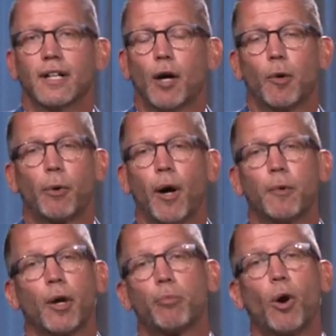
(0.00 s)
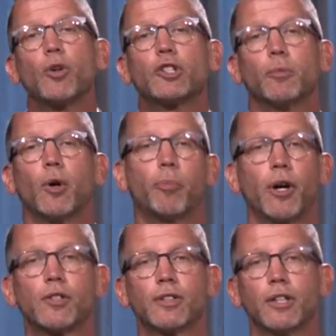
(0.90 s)
I'm an approachable
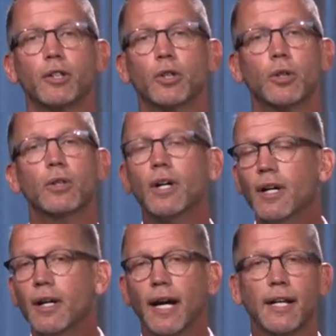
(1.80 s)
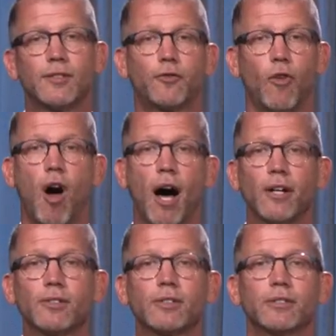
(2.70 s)
person who has
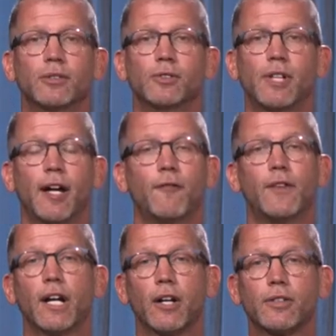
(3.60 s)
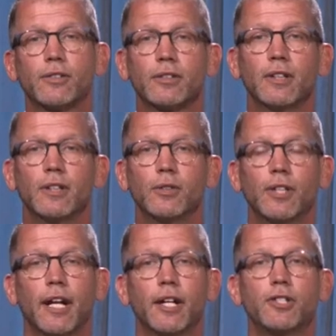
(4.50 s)
flaws, who's had fears, who's
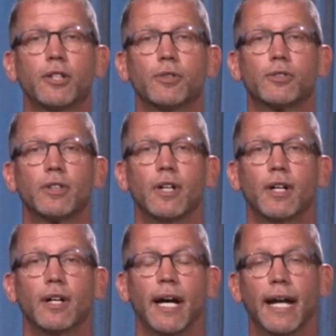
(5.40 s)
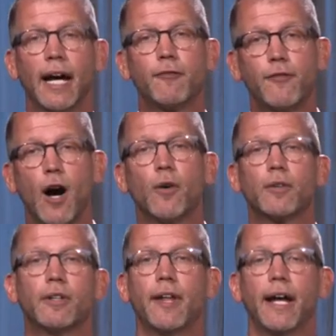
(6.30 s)
had issues. And I
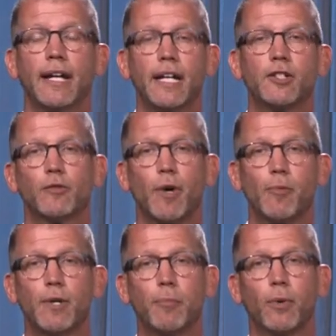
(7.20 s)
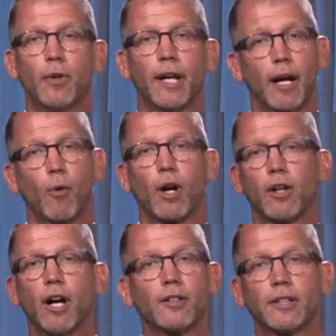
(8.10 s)
found that each of my people that I work
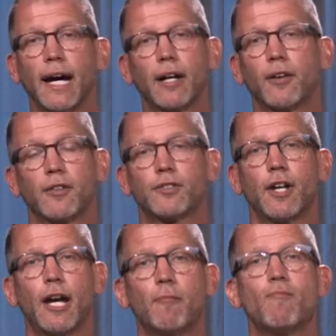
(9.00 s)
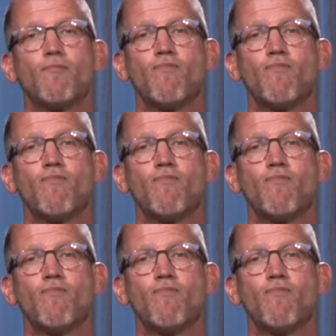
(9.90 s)
alongside are the same.